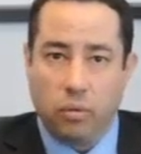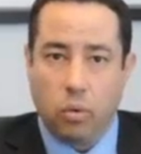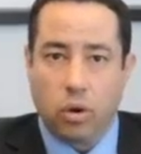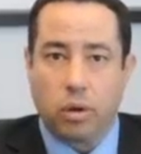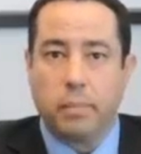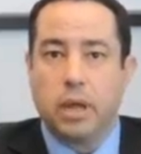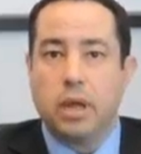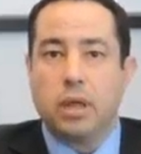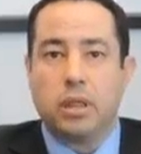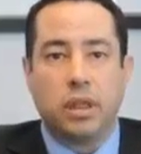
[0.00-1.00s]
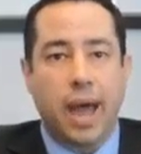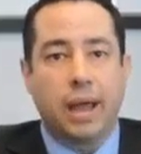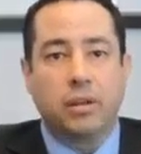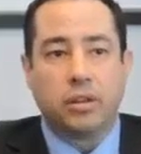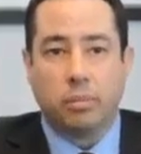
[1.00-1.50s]
form
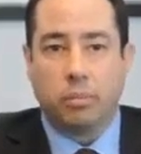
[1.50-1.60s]
that the